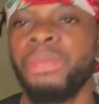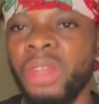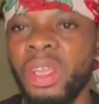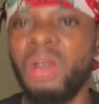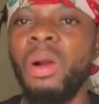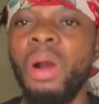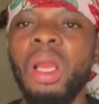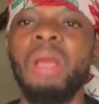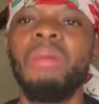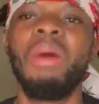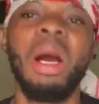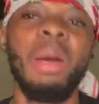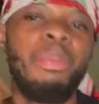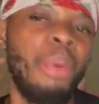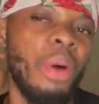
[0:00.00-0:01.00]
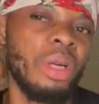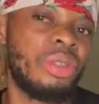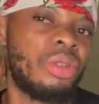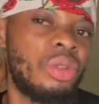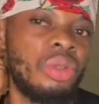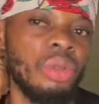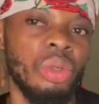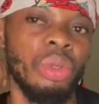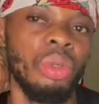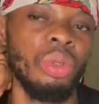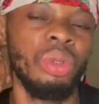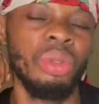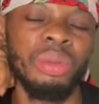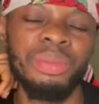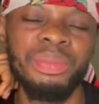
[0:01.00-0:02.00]
they call him
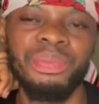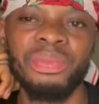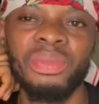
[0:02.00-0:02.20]
Apostle